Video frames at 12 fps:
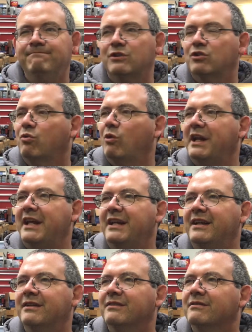
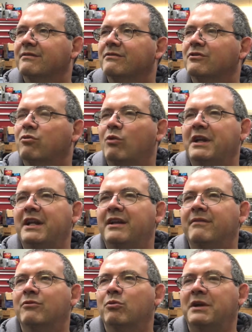20 20,
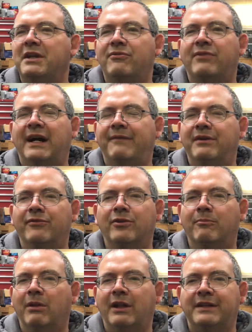25
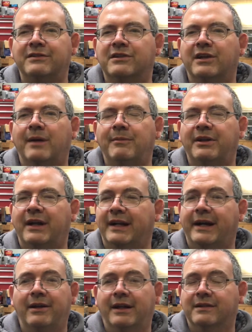different blends coming. I
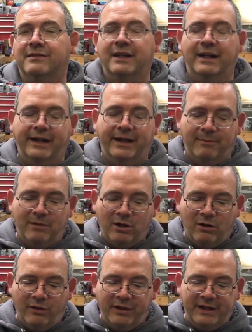got, like I said, I got them
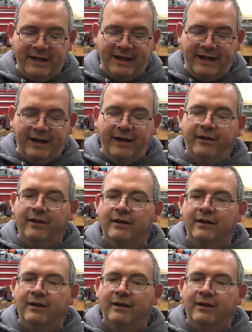all that he had.